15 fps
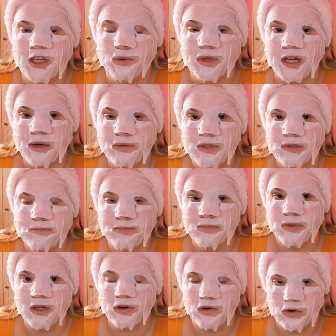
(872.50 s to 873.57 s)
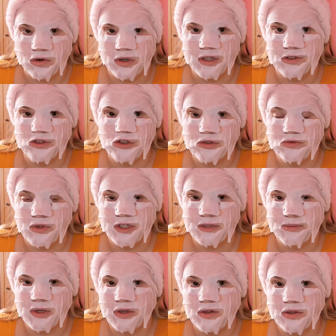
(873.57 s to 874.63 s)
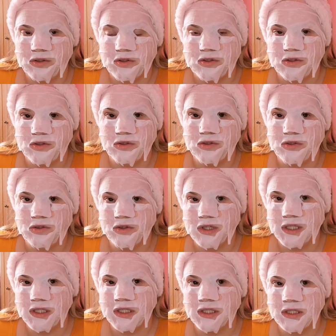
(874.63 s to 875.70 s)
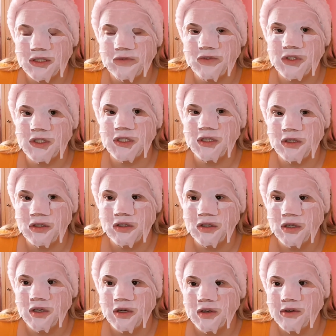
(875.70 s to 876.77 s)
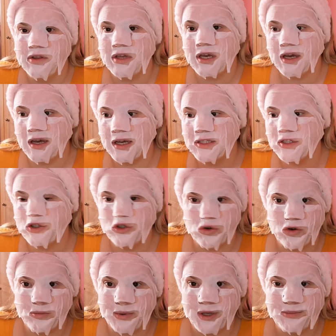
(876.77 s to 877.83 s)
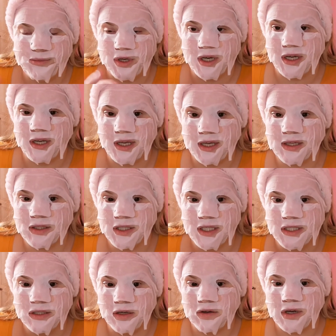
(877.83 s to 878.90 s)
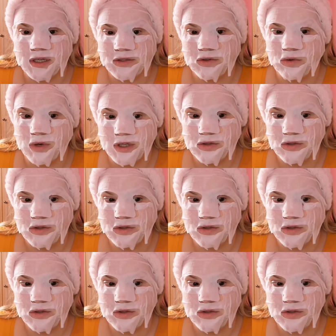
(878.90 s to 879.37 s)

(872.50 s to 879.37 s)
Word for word: when I was in college, round about 2017, they had a shop in Buchanan Galleries in Glasgow.